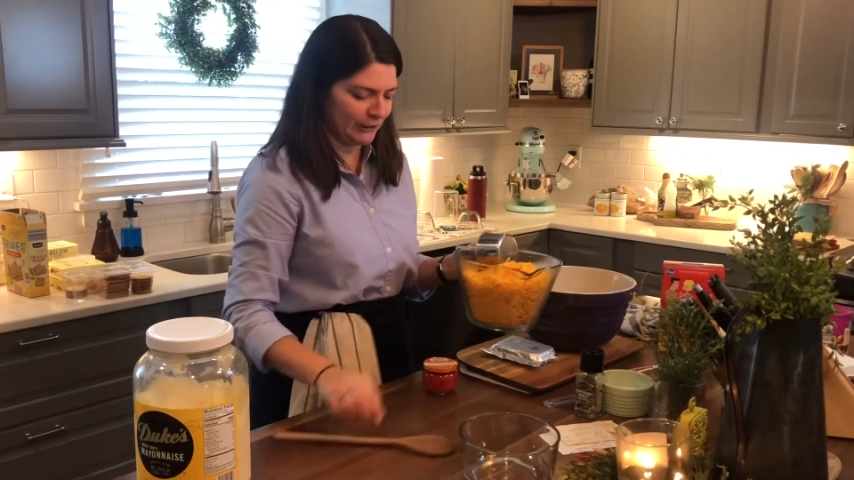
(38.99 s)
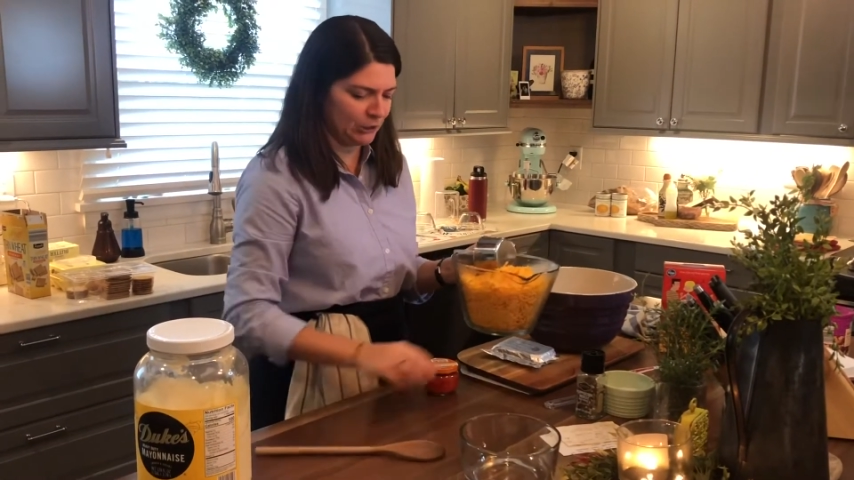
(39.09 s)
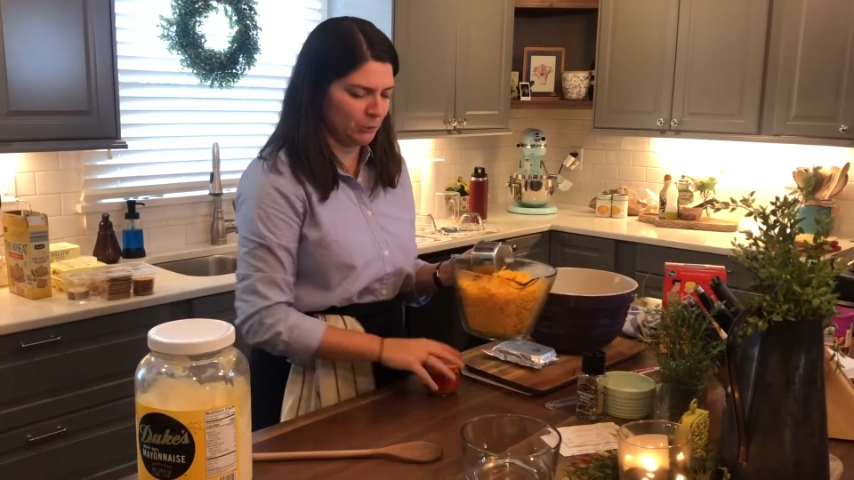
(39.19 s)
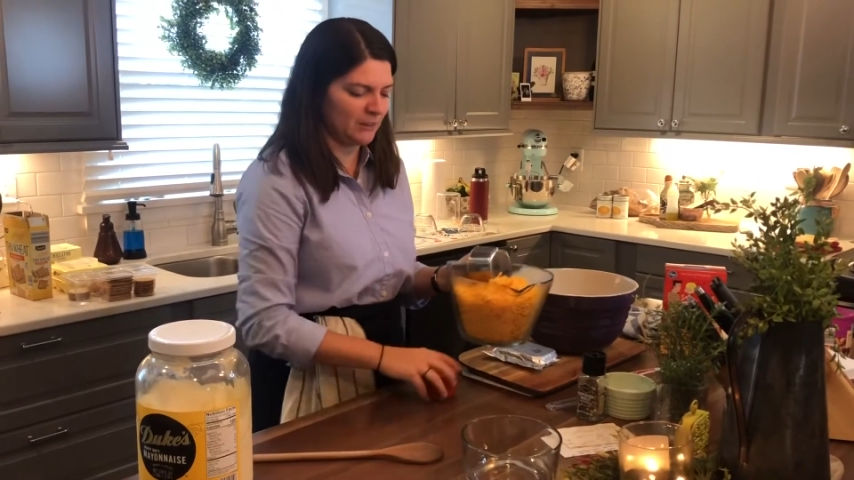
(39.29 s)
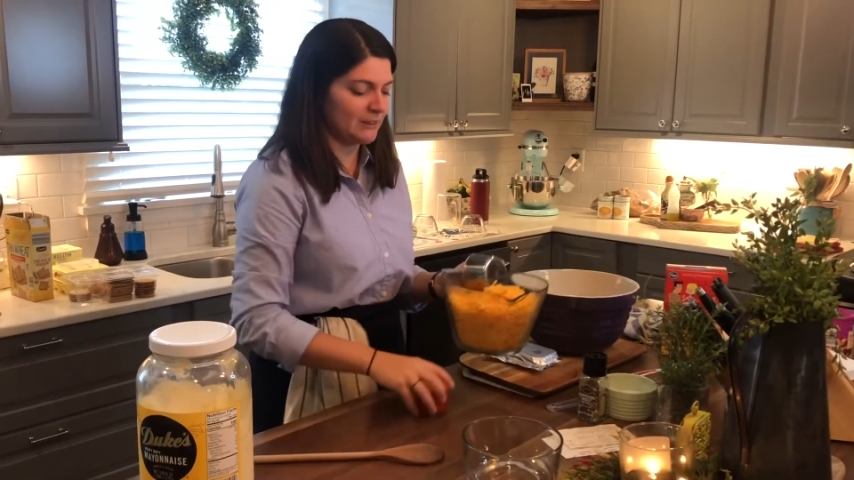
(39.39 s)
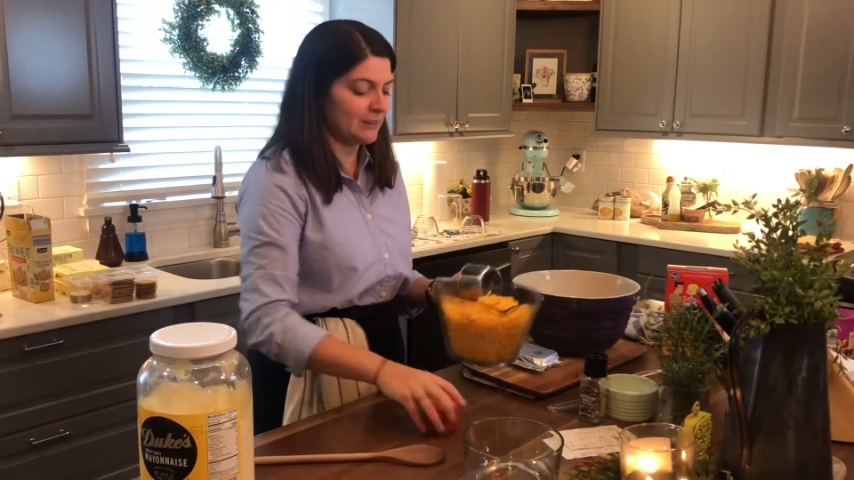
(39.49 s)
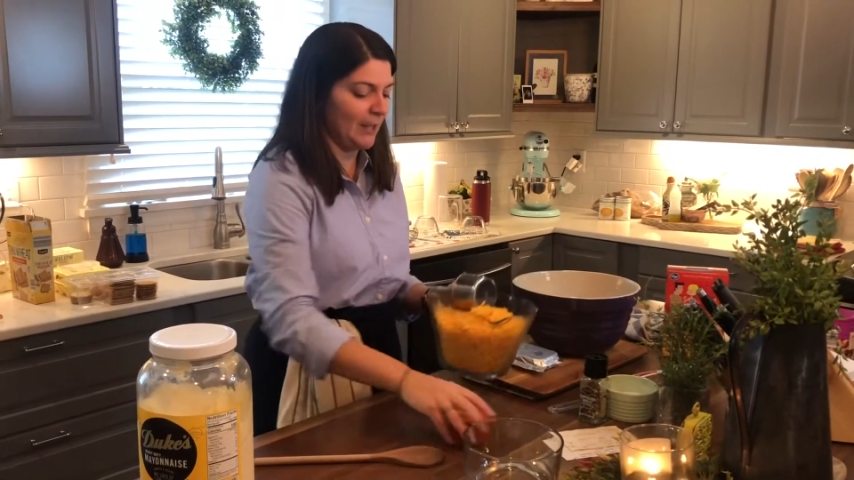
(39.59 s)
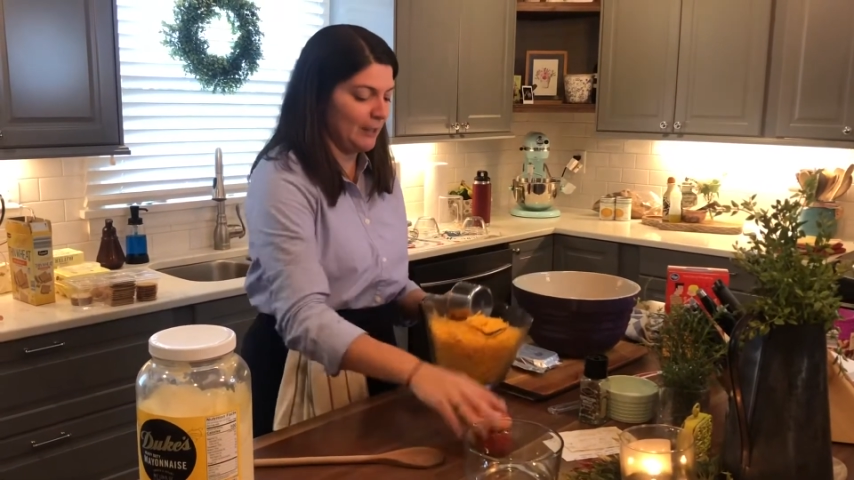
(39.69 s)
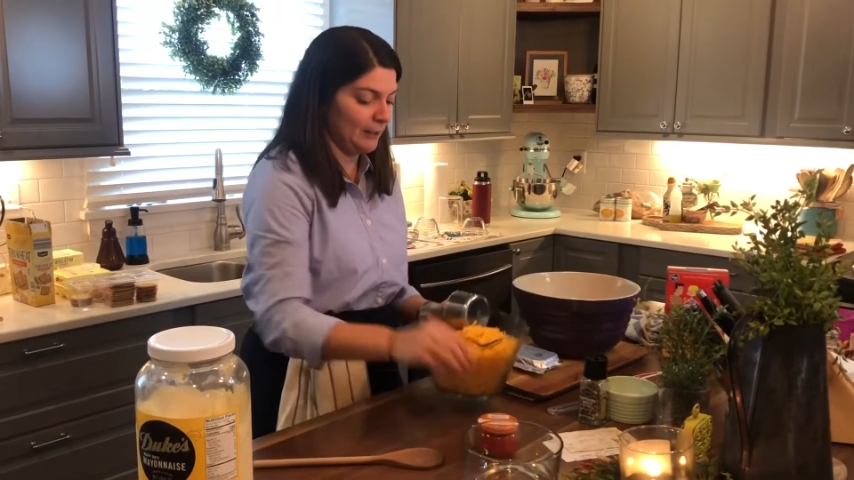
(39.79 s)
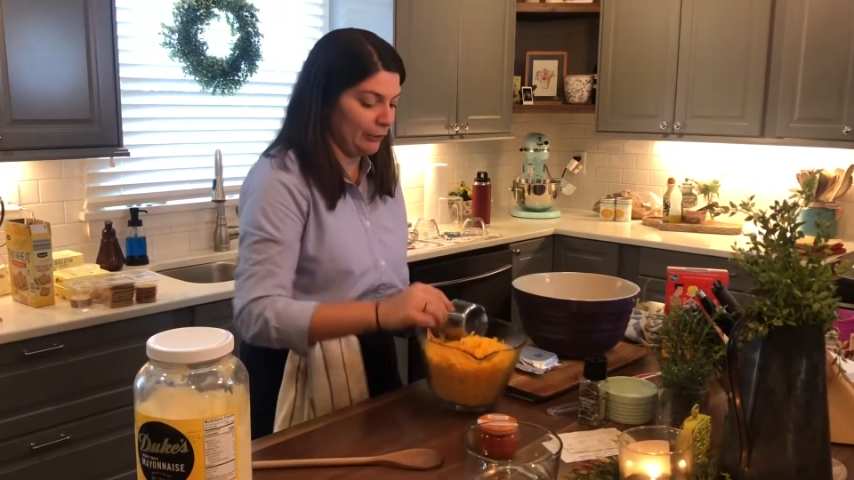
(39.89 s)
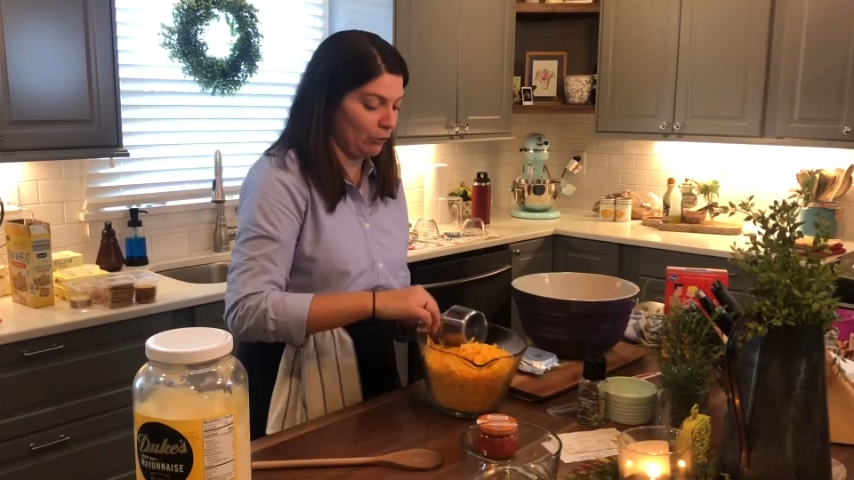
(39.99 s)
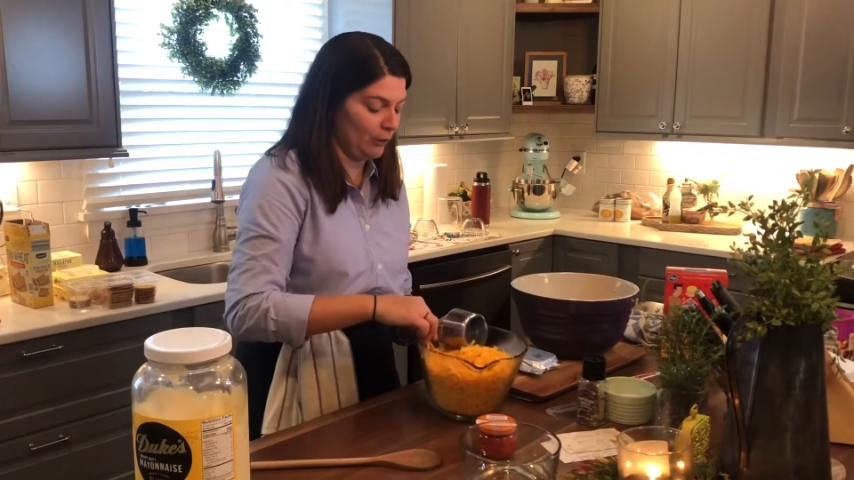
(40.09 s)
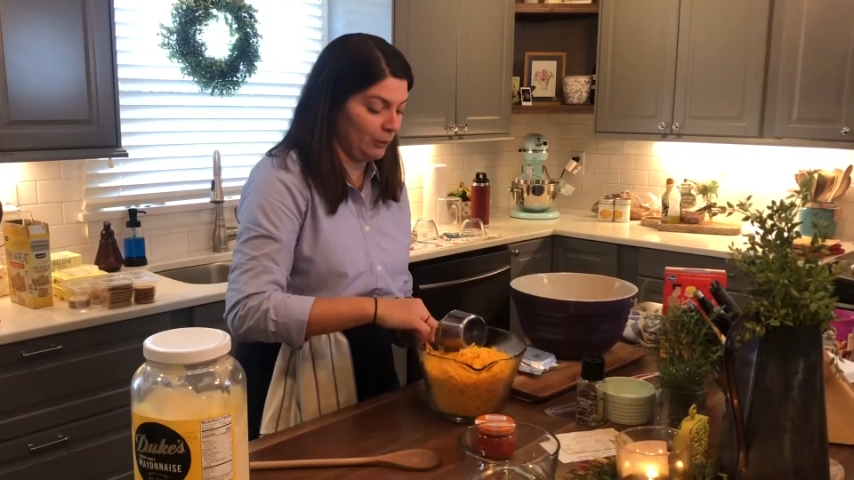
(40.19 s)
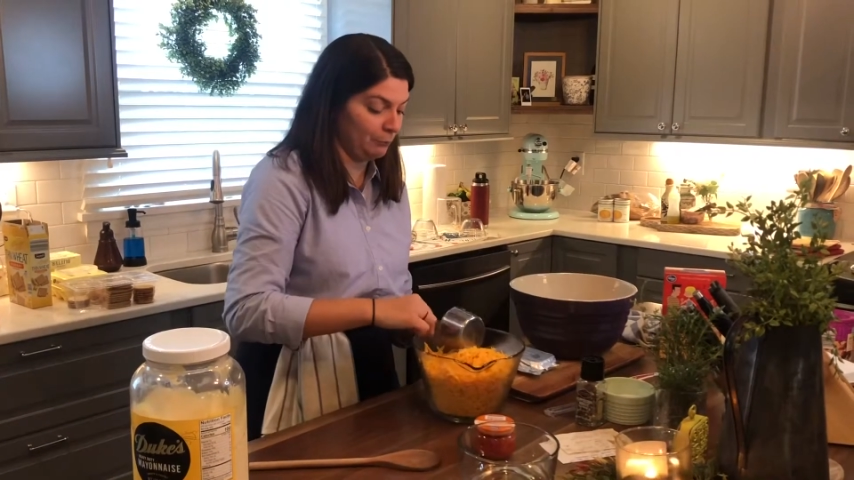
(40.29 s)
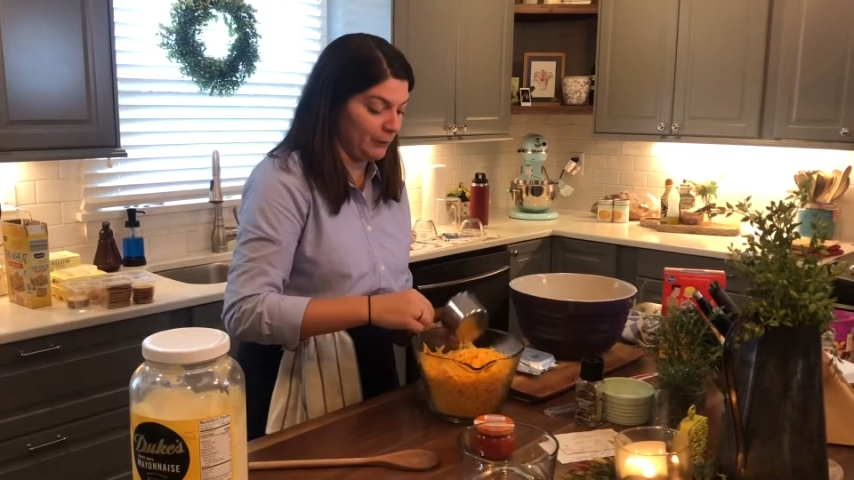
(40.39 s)
so it's gotten a little
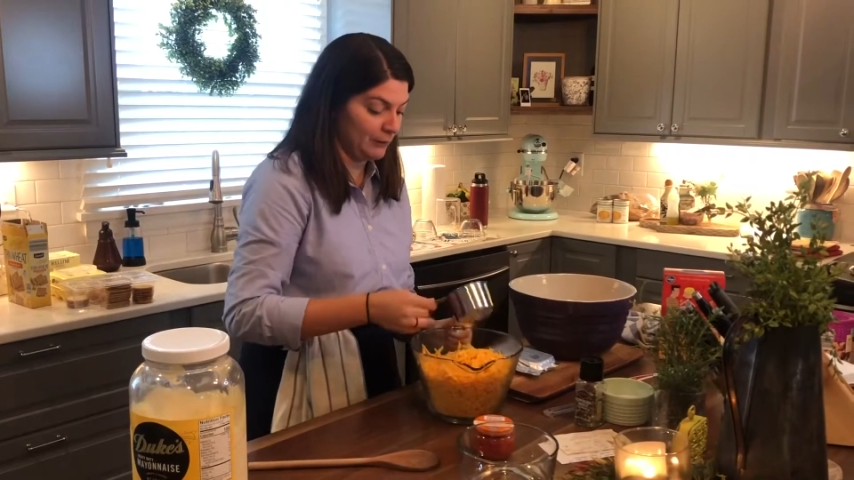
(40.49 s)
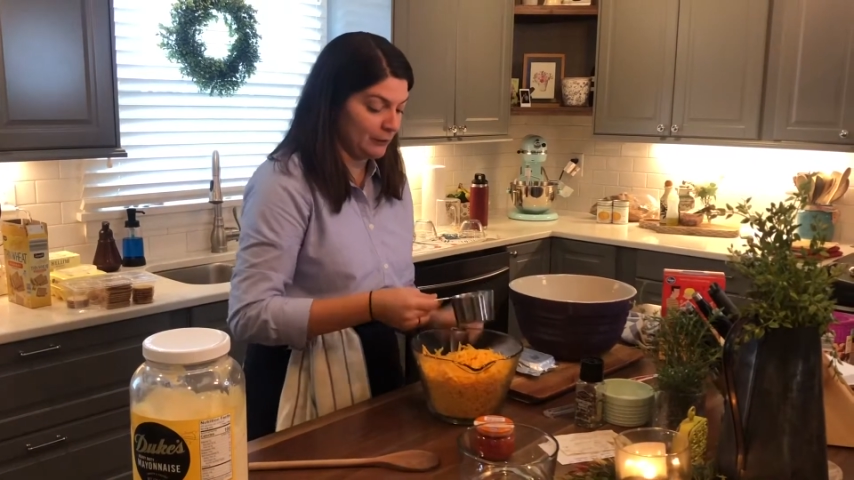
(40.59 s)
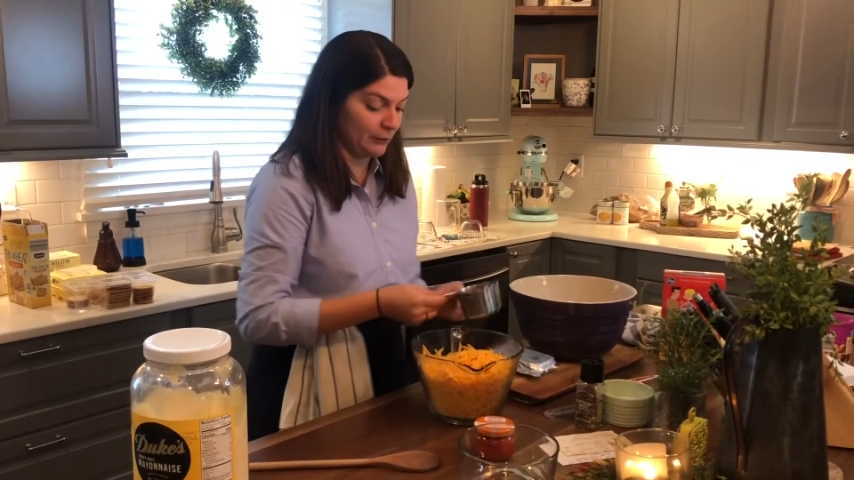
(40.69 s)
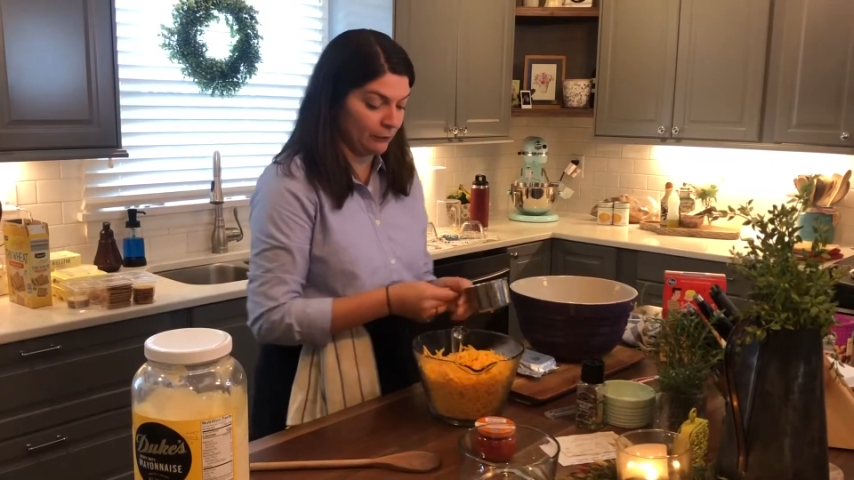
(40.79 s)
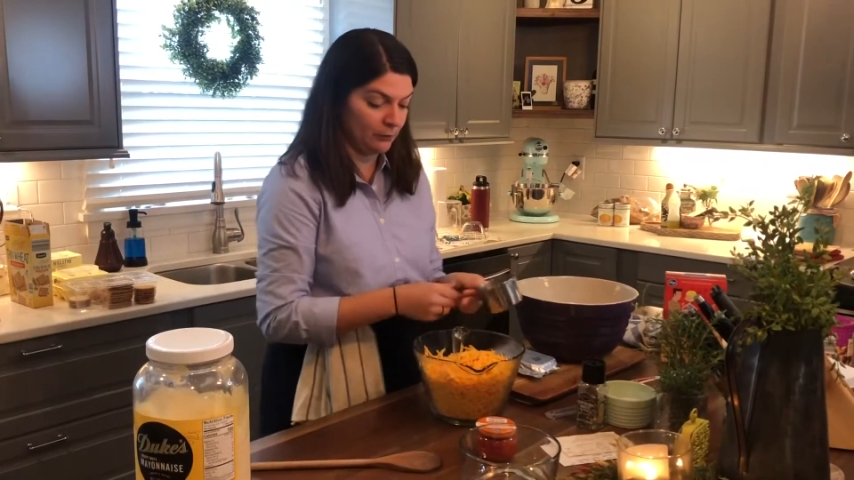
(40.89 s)
clumpy. So